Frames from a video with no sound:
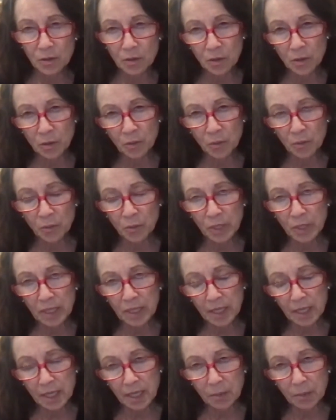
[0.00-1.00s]

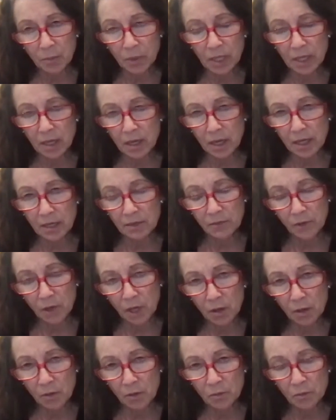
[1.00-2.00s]
we kind of
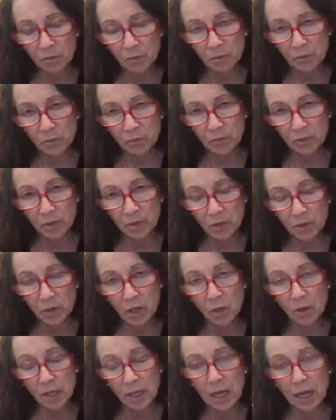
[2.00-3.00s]
go,
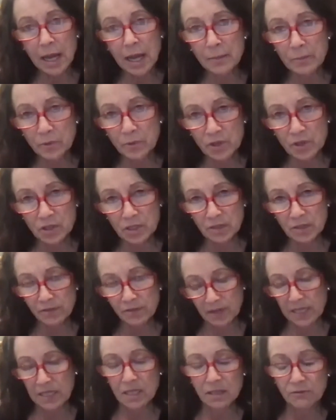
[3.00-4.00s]

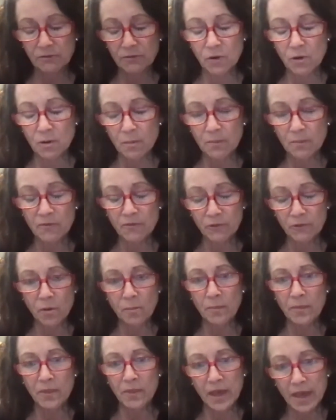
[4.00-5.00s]
collaboratively
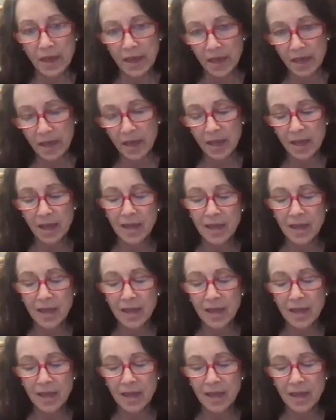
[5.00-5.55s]
from there.